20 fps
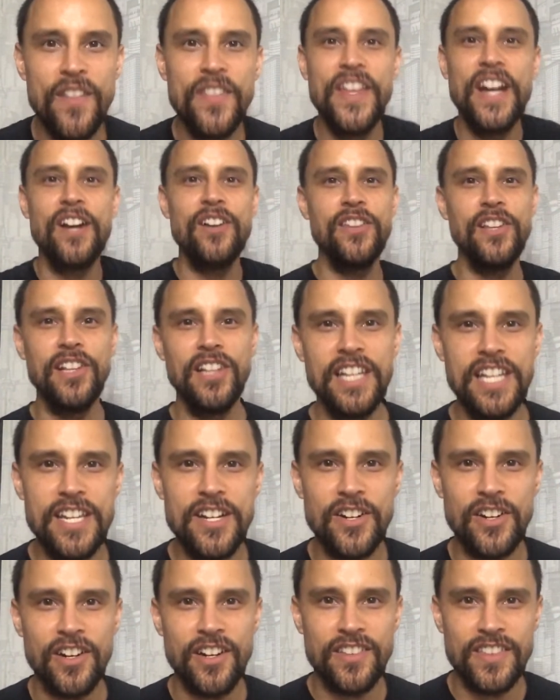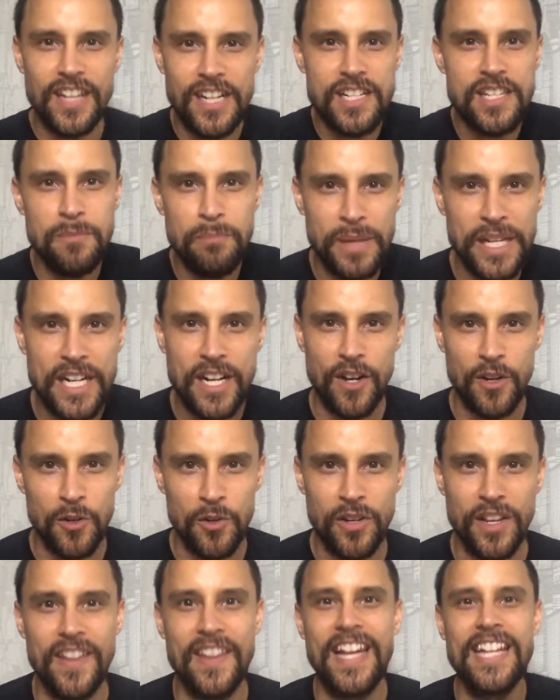They're the leader. They're the big
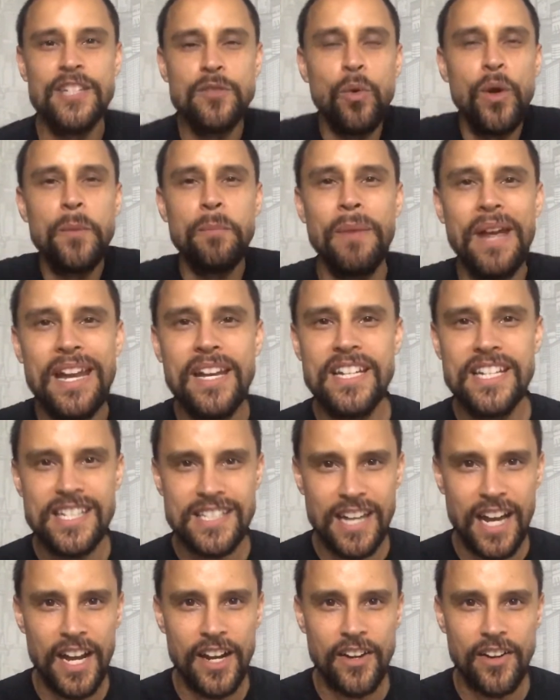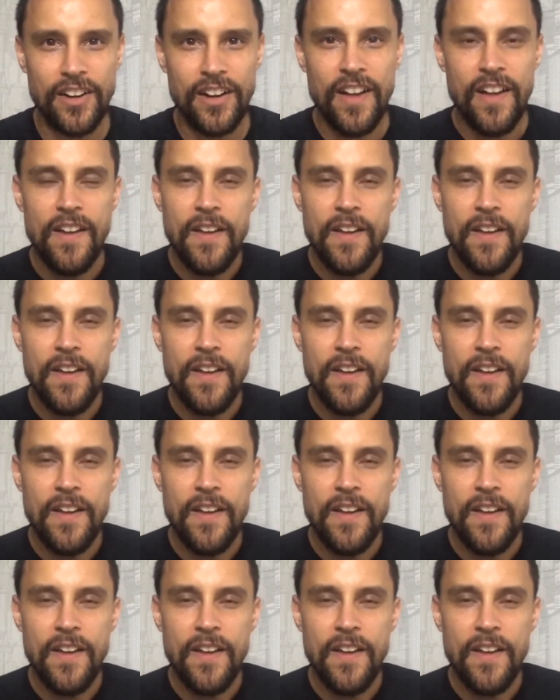kahuna. That's what men desire.